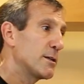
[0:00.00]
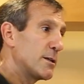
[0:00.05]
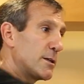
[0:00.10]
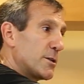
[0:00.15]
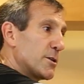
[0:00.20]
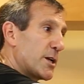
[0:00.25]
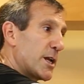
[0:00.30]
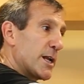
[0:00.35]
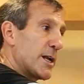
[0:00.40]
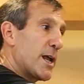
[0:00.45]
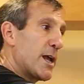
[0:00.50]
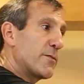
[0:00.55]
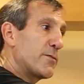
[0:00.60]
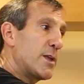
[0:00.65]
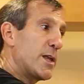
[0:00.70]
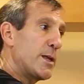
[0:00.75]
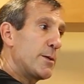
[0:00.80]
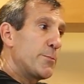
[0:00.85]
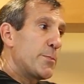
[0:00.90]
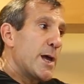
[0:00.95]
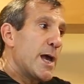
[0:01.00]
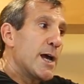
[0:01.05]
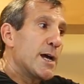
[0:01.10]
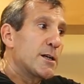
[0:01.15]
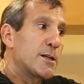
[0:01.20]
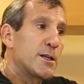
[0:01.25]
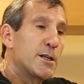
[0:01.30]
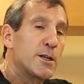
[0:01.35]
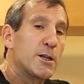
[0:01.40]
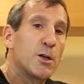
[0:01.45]
You're going to have the
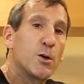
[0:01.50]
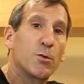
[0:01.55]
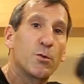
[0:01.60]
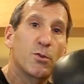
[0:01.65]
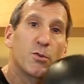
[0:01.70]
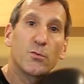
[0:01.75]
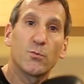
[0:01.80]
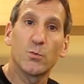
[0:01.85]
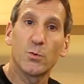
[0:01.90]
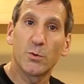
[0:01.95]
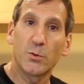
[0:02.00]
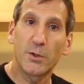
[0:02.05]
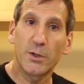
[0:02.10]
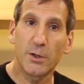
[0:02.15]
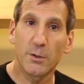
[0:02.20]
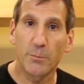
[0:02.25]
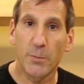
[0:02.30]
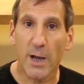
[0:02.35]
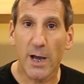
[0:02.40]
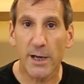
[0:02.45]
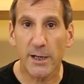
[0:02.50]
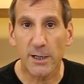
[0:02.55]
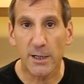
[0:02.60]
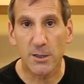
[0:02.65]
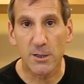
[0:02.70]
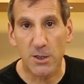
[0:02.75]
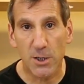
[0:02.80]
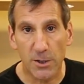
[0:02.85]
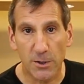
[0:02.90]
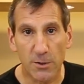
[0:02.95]
impact going to go through your body
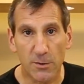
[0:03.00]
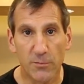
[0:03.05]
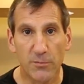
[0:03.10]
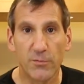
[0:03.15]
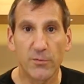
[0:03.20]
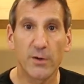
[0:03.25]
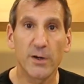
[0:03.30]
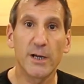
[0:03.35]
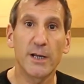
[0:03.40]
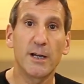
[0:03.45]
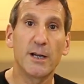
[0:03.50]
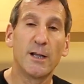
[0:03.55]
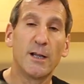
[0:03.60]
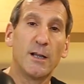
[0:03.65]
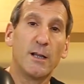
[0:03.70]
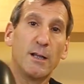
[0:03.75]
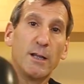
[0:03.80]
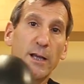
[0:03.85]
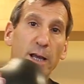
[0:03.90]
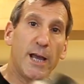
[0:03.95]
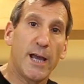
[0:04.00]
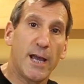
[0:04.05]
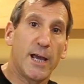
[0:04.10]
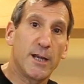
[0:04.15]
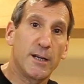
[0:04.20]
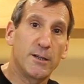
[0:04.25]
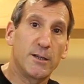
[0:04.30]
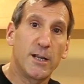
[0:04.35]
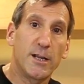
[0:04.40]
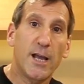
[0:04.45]
to your foot
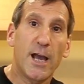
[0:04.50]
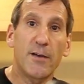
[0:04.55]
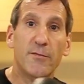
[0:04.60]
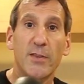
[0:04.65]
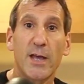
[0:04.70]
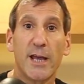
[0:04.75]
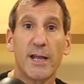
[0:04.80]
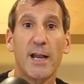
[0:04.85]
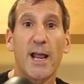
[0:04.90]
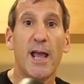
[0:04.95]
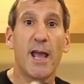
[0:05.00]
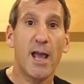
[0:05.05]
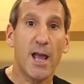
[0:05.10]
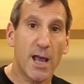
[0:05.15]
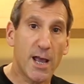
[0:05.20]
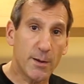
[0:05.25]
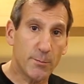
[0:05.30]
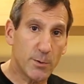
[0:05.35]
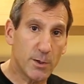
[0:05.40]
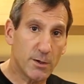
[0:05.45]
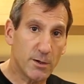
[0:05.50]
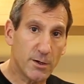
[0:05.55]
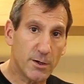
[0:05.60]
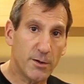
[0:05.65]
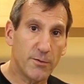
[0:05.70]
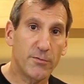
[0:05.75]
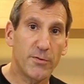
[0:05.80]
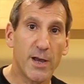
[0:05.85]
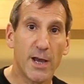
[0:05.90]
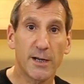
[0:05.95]
and have that hammer
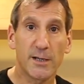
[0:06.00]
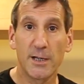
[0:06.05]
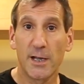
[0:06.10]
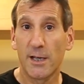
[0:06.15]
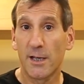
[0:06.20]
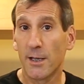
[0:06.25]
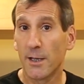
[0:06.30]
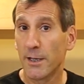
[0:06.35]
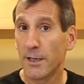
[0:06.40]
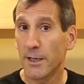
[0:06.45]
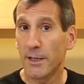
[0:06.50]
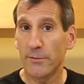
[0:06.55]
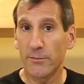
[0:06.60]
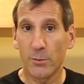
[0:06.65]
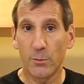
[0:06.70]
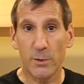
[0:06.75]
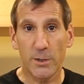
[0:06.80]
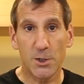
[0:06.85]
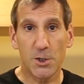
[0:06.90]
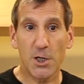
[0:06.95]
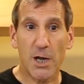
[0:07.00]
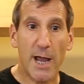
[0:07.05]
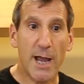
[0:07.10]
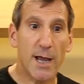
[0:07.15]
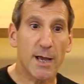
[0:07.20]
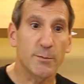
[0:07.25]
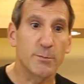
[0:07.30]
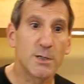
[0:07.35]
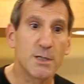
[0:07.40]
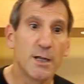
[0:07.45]
effect. Even with
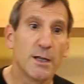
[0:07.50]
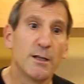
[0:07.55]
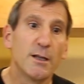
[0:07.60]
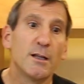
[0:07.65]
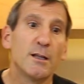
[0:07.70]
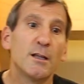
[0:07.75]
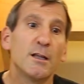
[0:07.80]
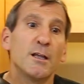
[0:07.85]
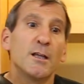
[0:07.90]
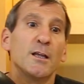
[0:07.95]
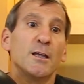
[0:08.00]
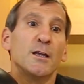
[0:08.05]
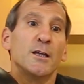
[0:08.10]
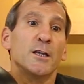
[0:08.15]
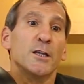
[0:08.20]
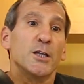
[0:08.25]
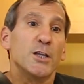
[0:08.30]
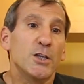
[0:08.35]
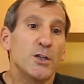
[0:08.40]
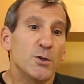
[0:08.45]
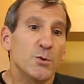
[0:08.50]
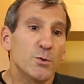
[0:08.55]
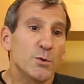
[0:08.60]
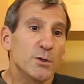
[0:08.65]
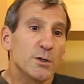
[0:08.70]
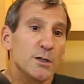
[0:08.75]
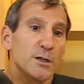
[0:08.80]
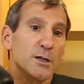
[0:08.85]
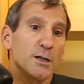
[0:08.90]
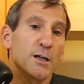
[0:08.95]
jabs,
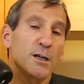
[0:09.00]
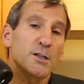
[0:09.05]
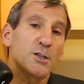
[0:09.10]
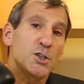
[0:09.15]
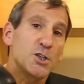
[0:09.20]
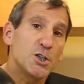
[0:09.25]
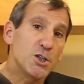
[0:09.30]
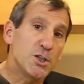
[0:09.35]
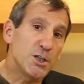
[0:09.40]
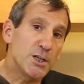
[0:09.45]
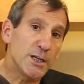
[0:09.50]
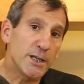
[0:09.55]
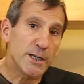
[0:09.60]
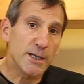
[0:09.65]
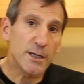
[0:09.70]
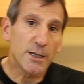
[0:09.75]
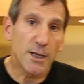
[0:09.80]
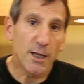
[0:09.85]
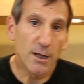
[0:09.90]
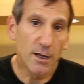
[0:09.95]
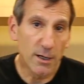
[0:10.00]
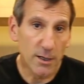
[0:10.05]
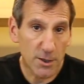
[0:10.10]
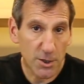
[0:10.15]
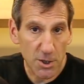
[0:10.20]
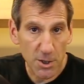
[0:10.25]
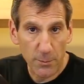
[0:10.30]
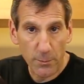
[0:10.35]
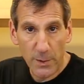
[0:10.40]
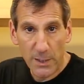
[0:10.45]
your chin
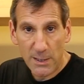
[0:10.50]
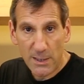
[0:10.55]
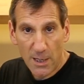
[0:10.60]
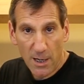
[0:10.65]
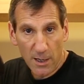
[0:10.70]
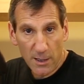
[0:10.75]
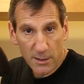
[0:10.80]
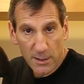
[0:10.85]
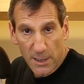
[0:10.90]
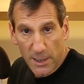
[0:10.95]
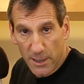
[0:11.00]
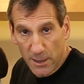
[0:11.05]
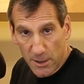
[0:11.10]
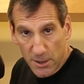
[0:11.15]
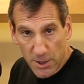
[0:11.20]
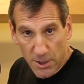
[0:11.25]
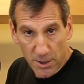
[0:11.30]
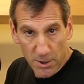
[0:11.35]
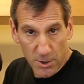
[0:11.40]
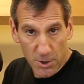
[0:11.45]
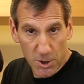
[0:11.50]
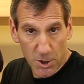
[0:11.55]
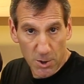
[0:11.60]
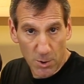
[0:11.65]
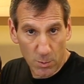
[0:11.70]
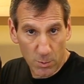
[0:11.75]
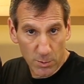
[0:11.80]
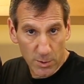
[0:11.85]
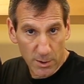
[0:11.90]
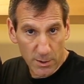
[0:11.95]
should be tucked into your
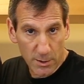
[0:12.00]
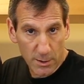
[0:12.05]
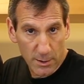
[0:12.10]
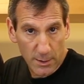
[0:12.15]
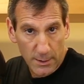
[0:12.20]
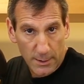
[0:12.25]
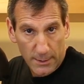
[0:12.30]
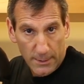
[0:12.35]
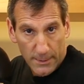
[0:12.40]
shoulder